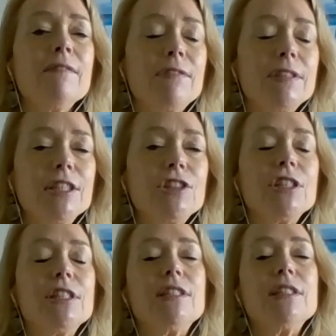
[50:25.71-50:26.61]

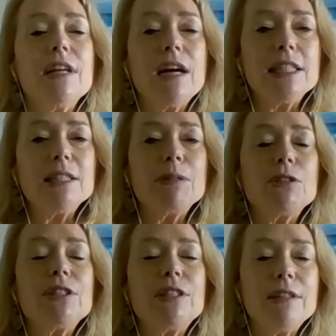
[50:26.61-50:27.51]
physicians and
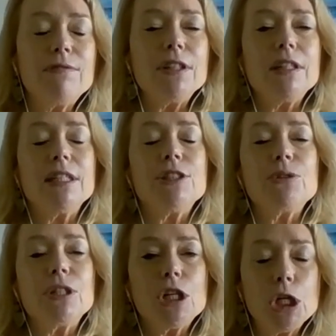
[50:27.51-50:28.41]
hospitals differently to
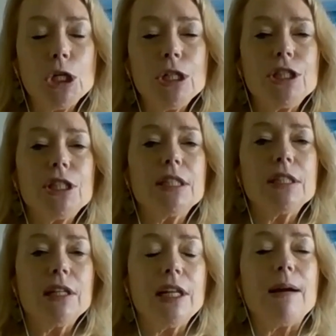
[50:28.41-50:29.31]
encourage this
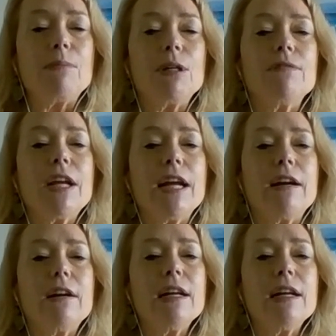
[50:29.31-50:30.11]
collaborative care.